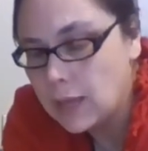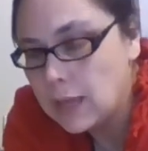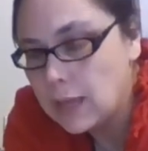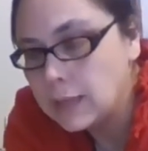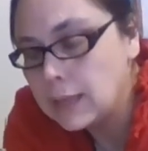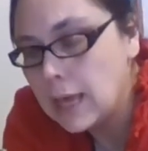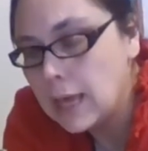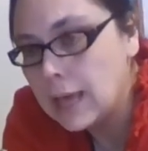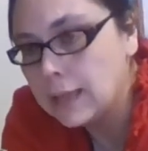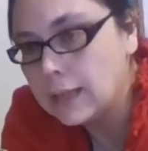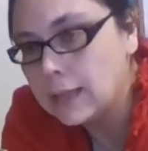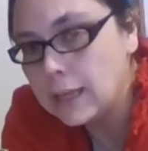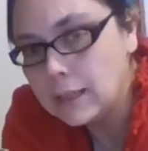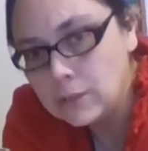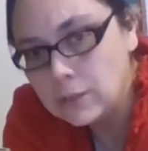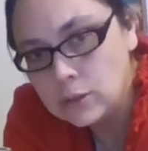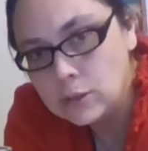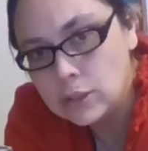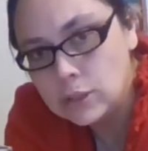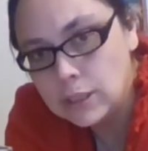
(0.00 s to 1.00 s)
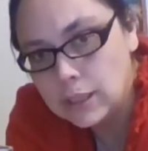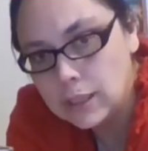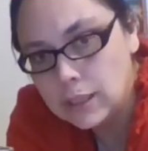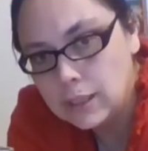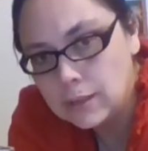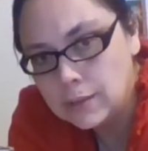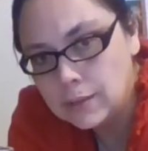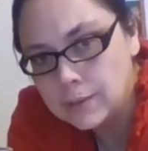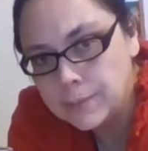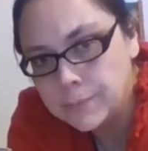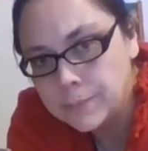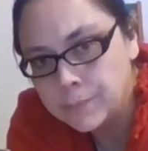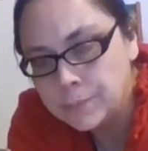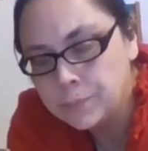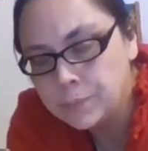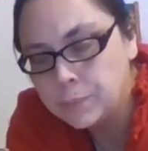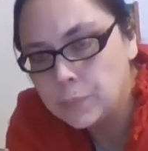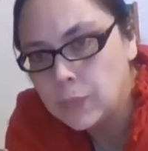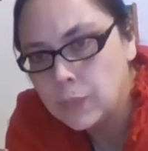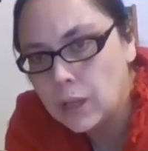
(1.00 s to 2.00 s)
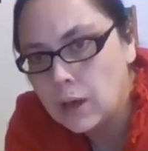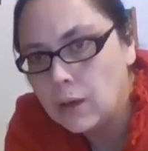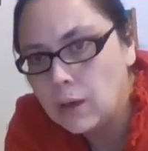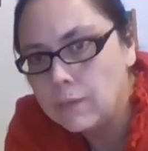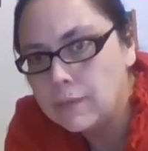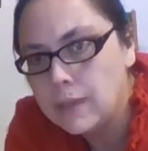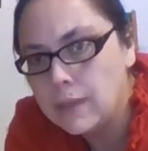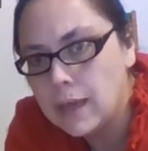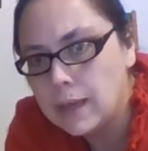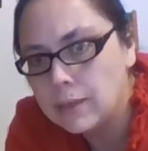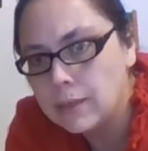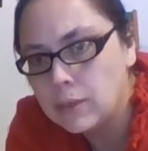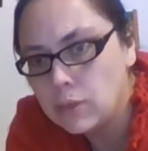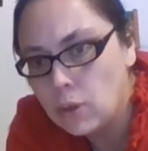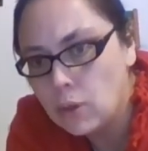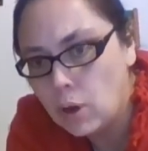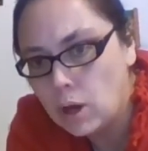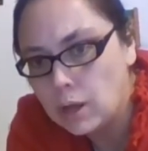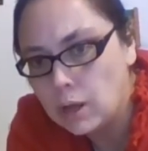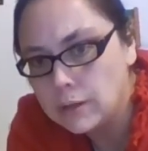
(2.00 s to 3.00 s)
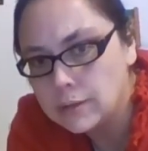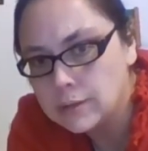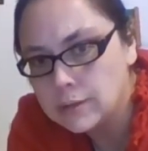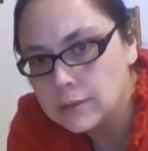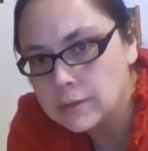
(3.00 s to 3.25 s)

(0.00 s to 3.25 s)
And that energy of that thought